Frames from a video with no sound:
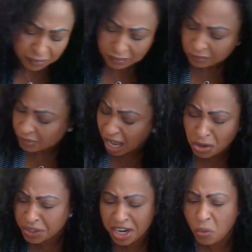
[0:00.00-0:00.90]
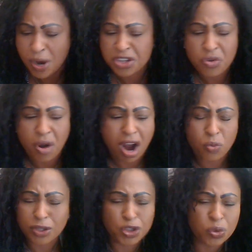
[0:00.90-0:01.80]
I don't care where you are,
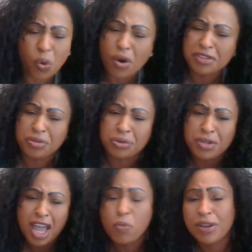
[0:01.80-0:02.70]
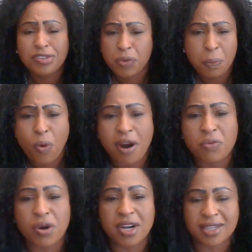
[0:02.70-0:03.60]
what you're going through, and what the
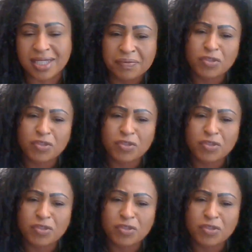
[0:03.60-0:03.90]
report was.